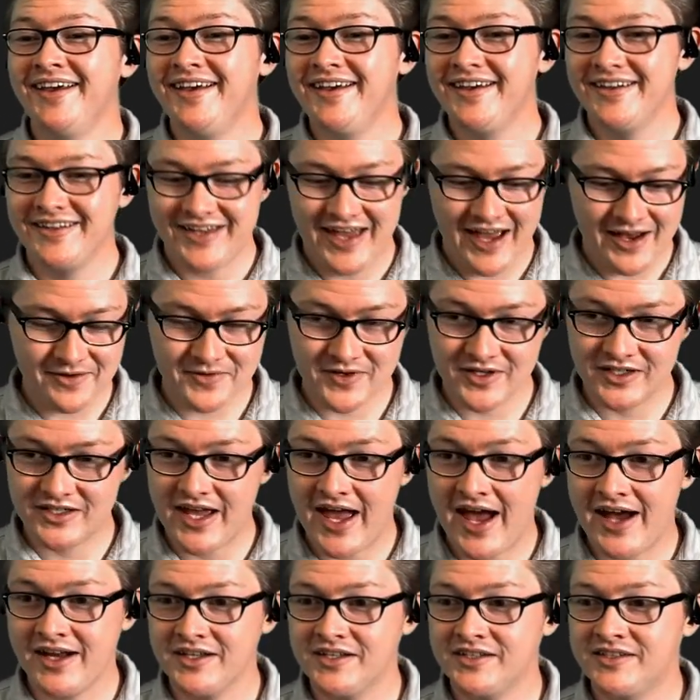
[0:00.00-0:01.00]
Having to add
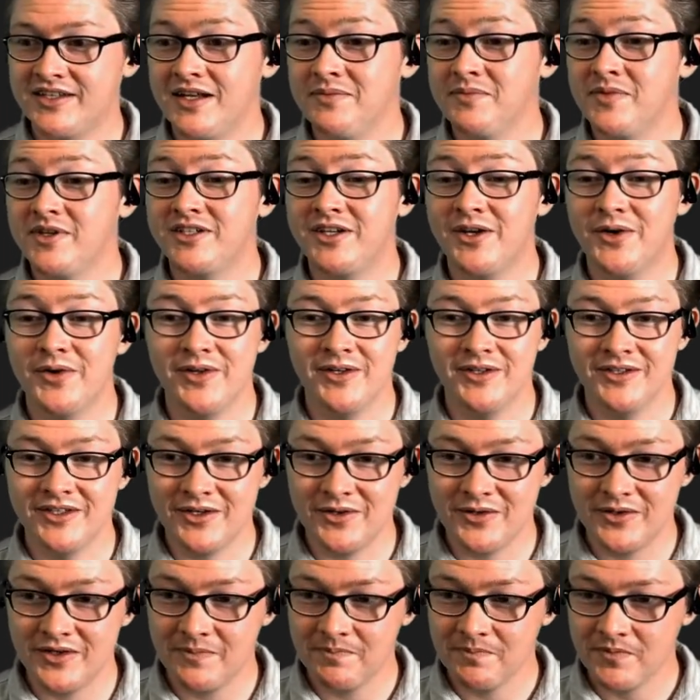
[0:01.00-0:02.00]
a set material
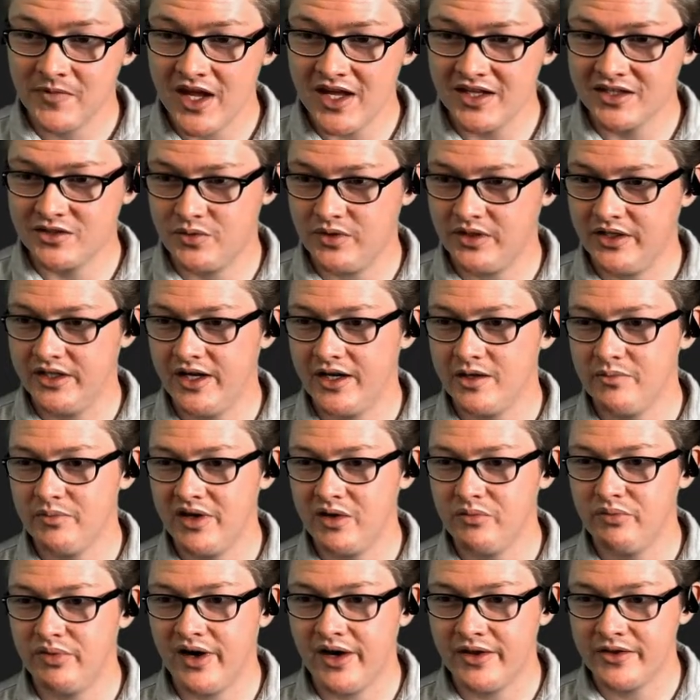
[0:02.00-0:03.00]
node. Yeah, it's really not a big
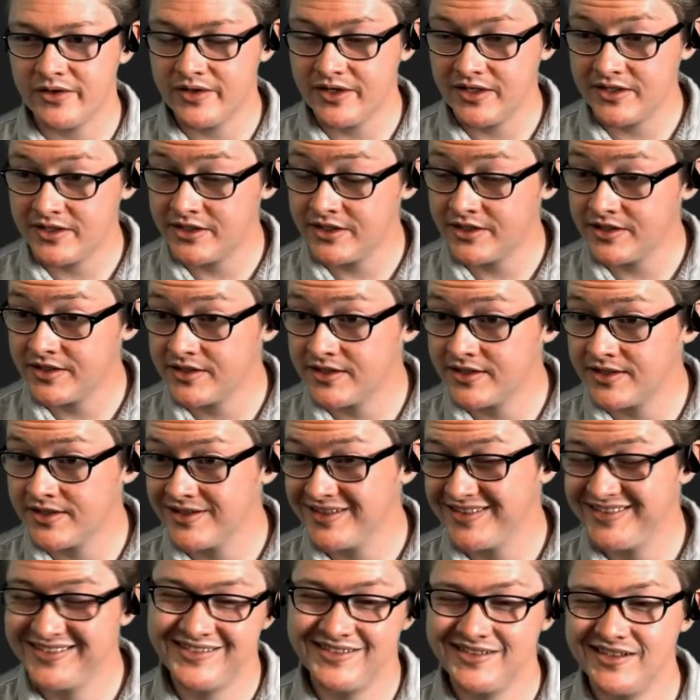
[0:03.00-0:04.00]
bother. It's just
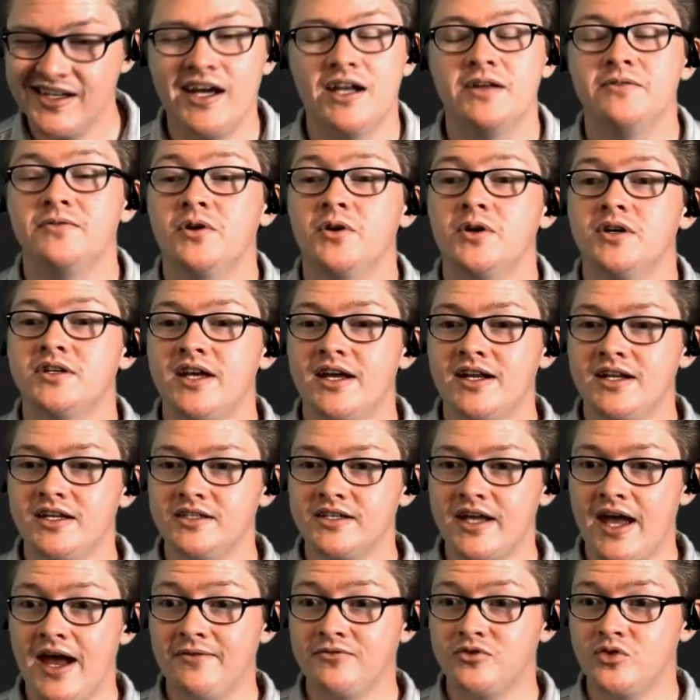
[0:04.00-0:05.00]
kind of irritating to
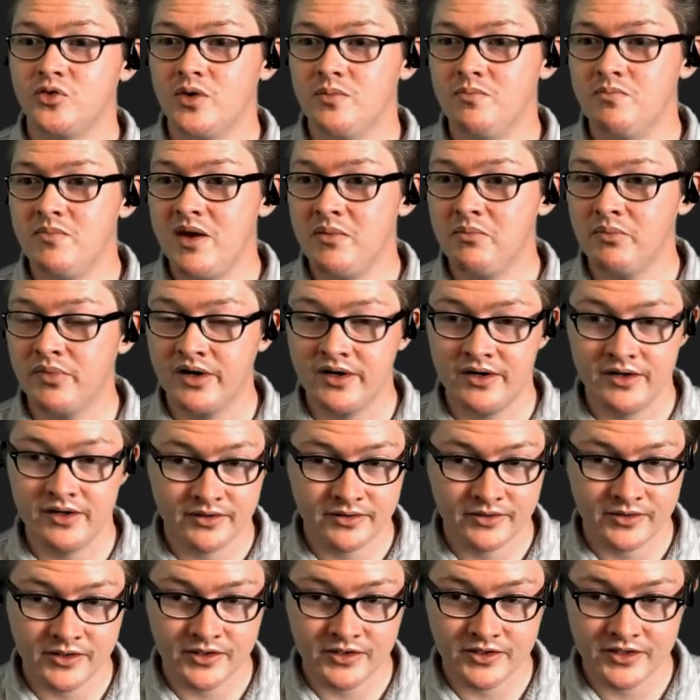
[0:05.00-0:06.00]
have to remember,
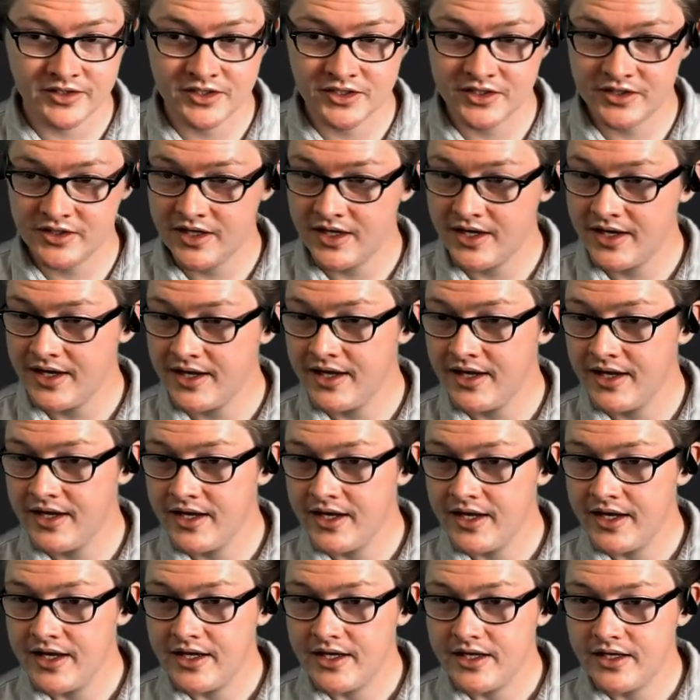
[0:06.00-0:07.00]
or it's
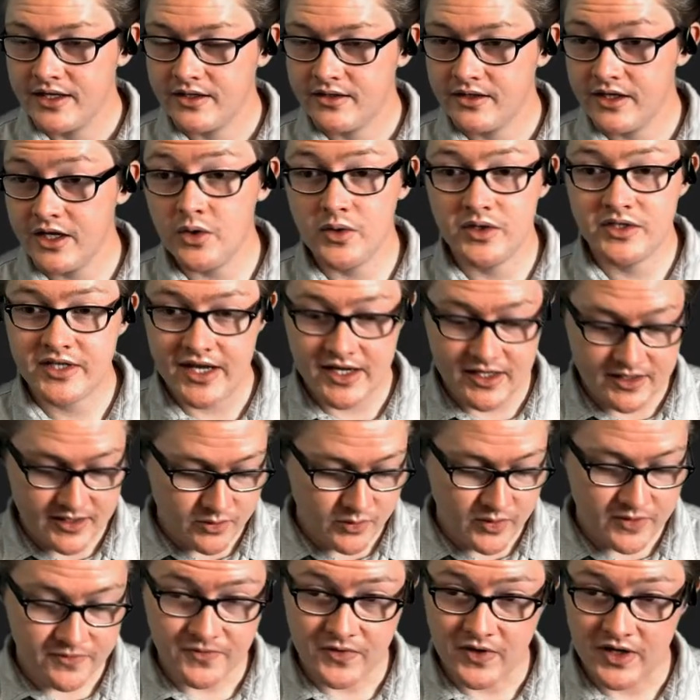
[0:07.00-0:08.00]
irritating that we
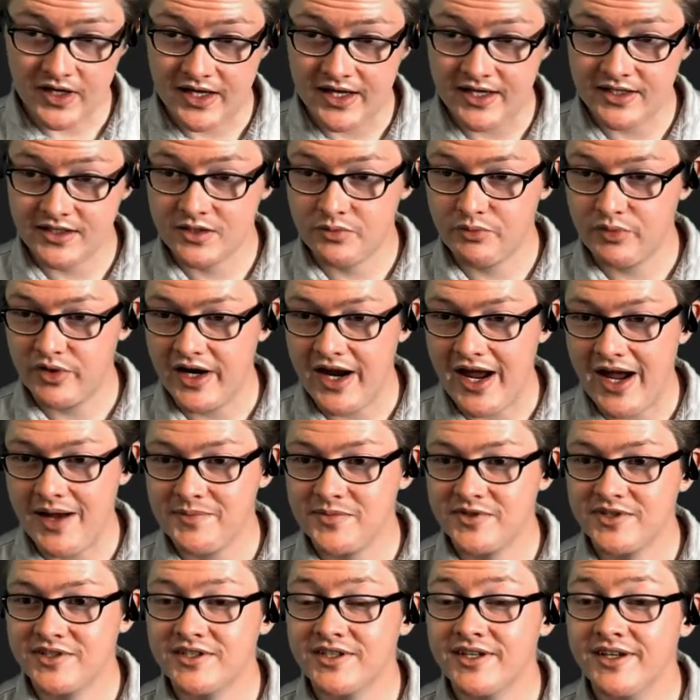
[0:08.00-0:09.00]
forget,
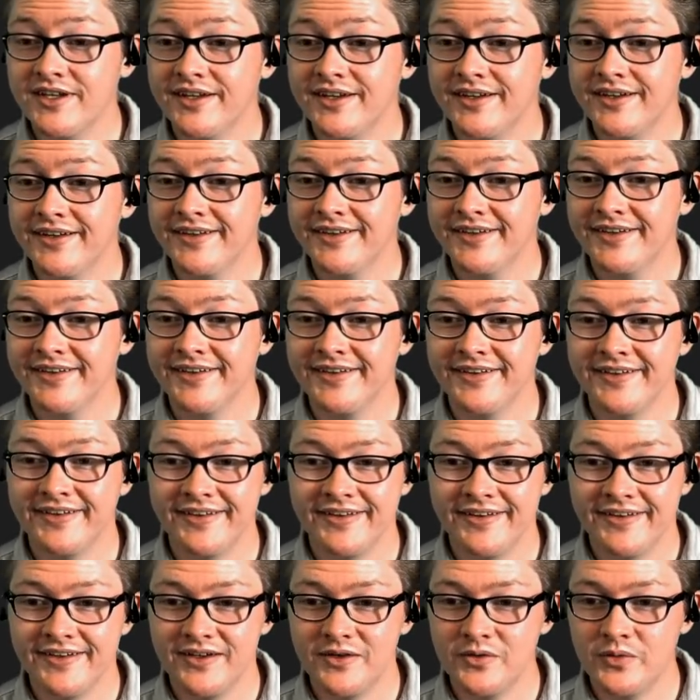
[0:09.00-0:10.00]
perhaps,
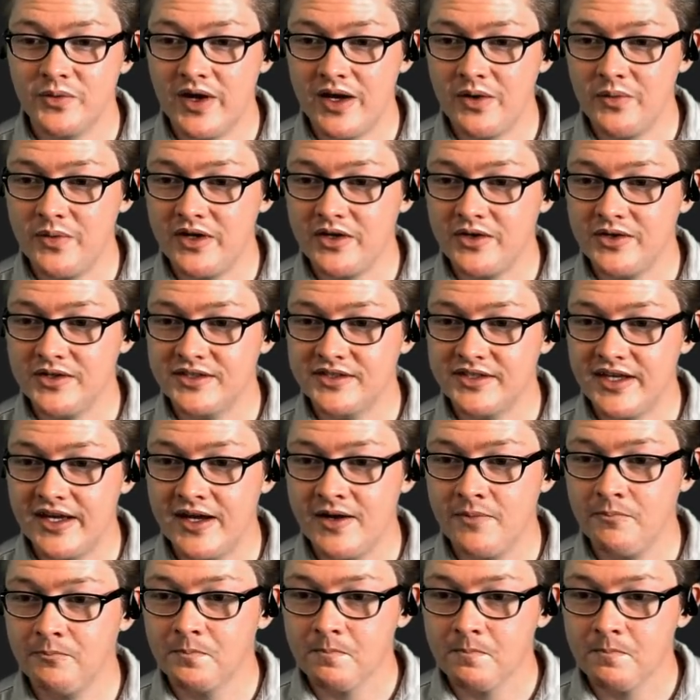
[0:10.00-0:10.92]
the way we could say it.